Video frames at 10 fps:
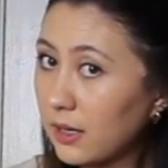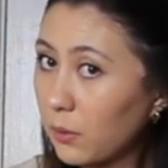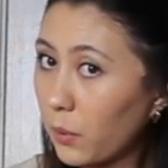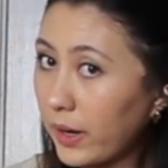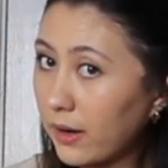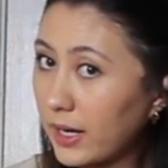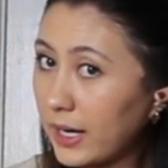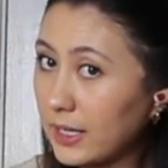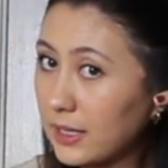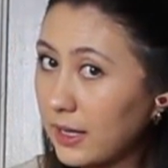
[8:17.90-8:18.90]
where
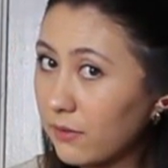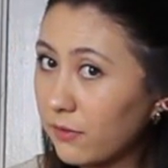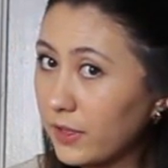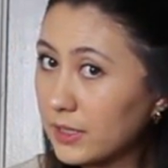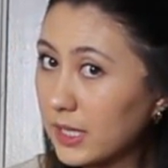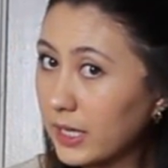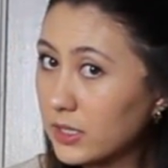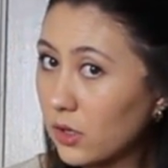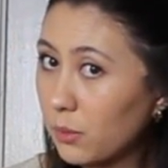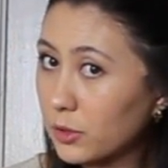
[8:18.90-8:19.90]
it feels like it's
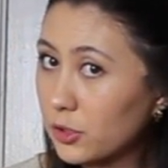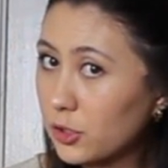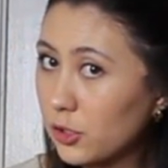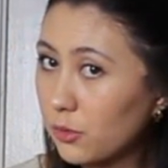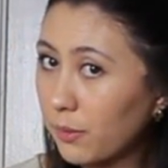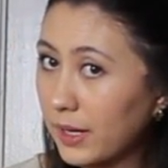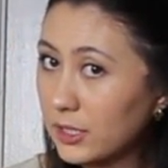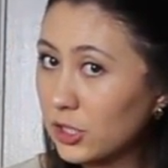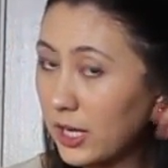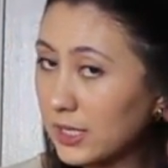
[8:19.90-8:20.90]
almost too much
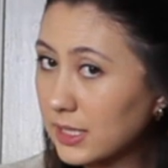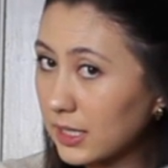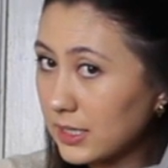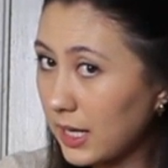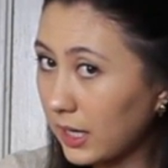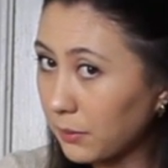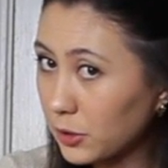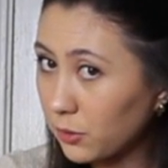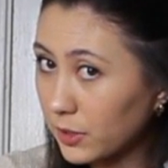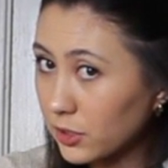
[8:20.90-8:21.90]
and it's gonna take up too
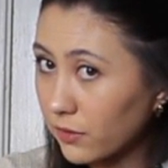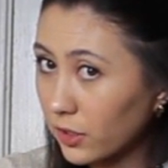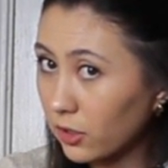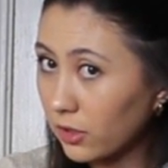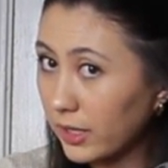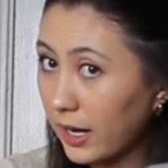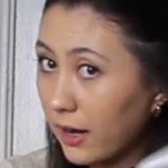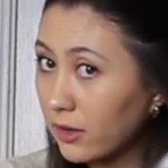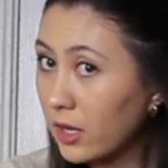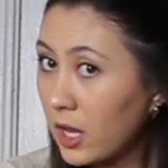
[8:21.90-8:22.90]
much of the curling
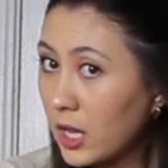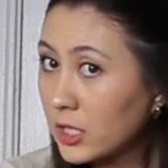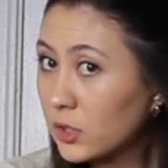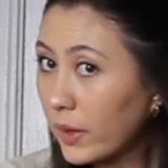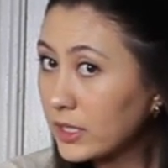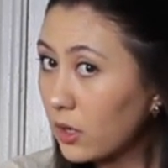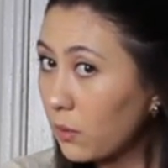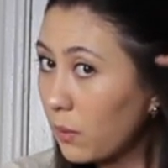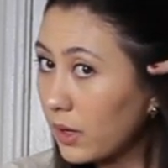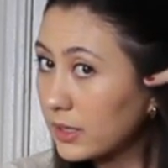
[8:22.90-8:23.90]
iron. So I don't
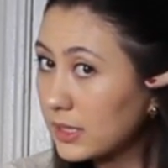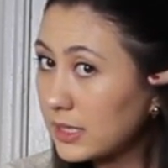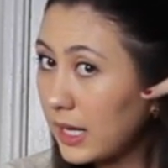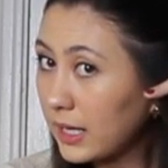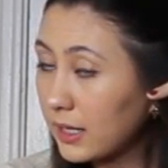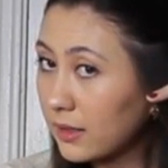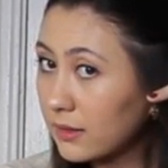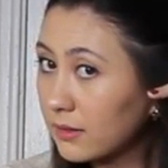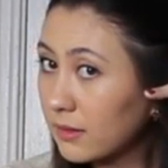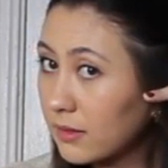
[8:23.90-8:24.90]
want to take
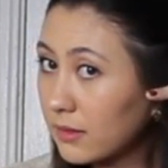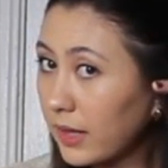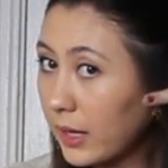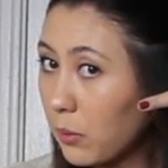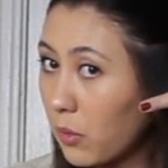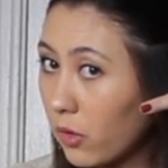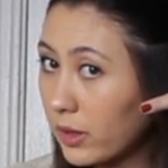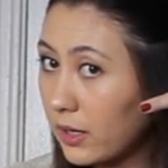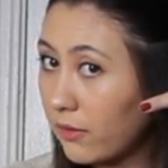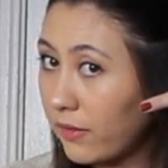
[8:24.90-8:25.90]
like more than
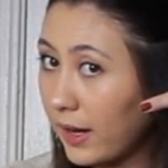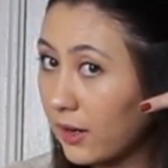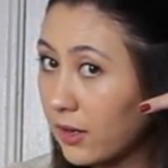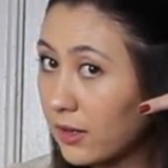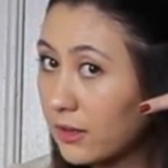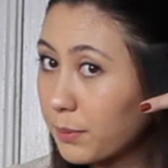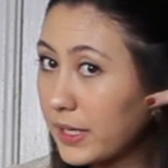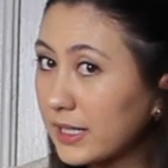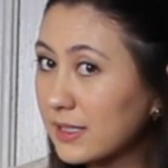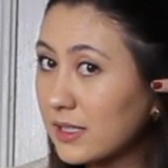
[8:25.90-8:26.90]
a finger
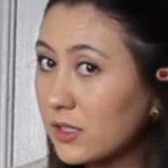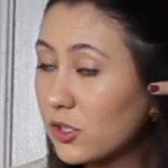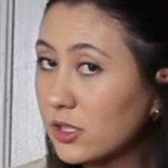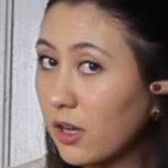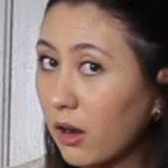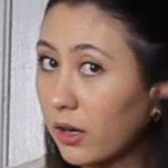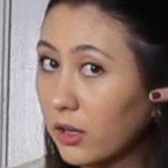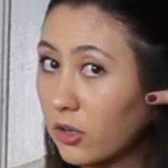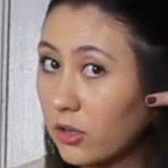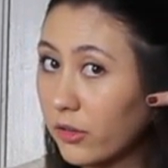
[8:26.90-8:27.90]
because this is just not gonna
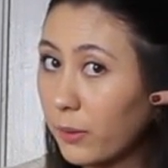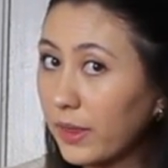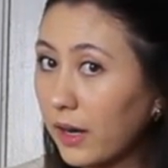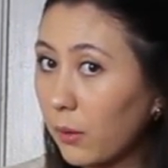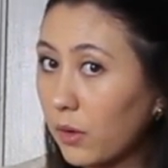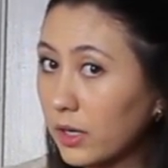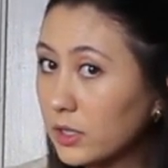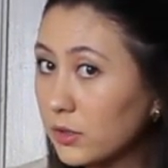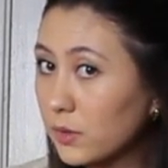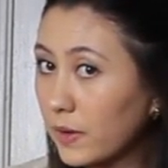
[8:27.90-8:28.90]
curl the way that I want it
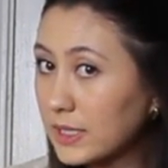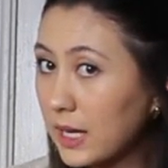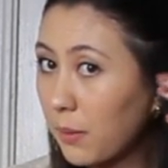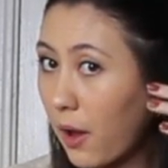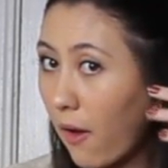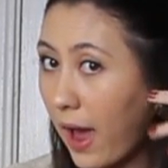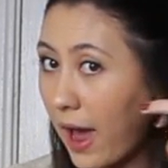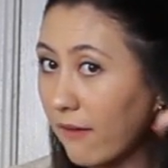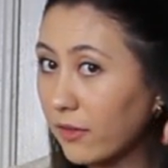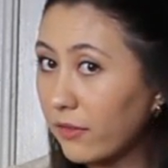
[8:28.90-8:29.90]
to. So I'll take about
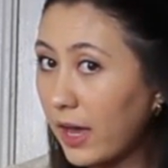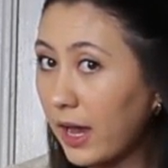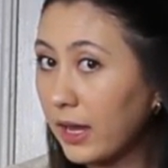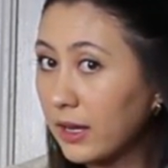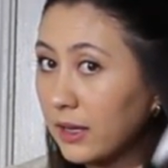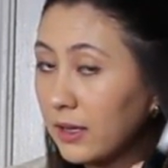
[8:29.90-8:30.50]
half of that.